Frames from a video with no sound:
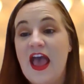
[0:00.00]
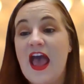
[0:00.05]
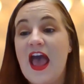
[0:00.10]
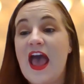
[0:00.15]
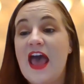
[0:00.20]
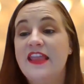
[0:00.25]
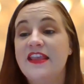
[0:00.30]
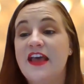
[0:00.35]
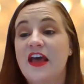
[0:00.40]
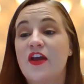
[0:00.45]

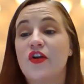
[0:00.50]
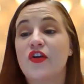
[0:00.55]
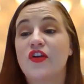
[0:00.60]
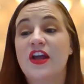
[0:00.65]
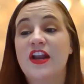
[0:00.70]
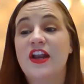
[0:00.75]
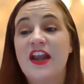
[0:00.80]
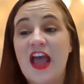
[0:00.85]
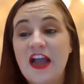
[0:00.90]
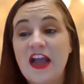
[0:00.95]
and that our
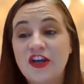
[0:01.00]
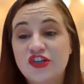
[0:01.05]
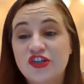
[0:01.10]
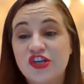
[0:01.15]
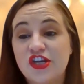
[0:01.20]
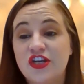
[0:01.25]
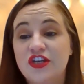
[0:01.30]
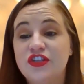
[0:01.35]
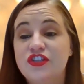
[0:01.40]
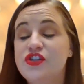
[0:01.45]

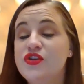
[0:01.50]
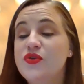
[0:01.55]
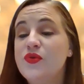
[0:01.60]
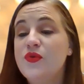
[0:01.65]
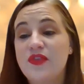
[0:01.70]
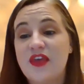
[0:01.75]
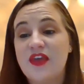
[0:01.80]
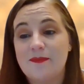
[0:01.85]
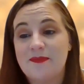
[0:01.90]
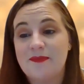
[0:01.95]
connection to
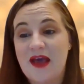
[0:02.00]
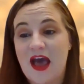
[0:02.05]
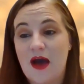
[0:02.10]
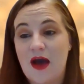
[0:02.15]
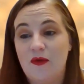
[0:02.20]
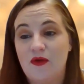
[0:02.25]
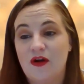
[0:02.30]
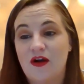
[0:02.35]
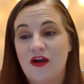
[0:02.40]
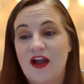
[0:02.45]
that
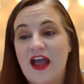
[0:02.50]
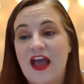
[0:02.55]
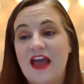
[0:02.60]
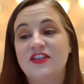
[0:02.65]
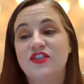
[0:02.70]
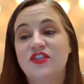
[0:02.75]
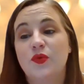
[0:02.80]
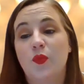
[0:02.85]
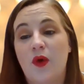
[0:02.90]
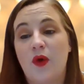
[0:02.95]
power and
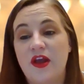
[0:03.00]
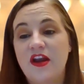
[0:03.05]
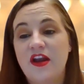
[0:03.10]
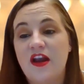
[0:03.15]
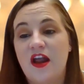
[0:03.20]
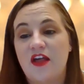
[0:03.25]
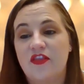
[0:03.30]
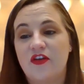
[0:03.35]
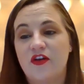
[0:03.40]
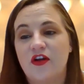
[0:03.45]
to one
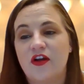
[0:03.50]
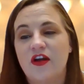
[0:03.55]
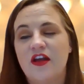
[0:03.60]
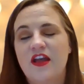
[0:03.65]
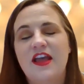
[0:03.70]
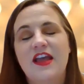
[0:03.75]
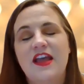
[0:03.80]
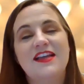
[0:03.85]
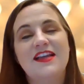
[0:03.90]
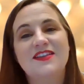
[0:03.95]
another
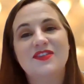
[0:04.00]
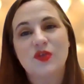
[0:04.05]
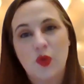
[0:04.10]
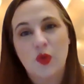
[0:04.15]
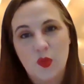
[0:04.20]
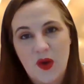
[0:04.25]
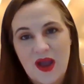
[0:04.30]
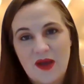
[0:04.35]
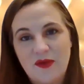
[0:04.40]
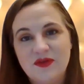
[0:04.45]
is
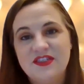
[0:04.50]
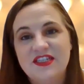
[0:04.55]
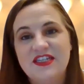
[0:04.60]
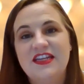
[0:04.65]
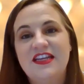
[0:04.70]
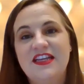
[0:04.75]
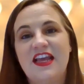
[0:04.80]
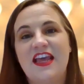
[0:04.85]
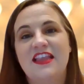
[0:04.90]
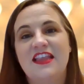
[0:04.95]

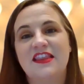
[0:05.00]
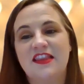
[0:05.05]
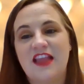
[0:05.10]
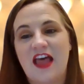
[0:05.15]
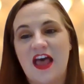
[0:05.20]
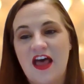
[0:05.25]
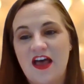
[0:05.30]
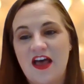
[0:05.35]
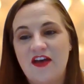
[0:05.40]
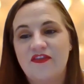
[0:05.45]
grounded in
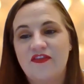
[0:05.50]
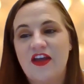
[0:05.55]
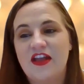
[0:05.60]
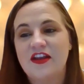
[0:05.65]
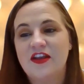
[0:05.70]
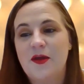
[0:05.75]
love and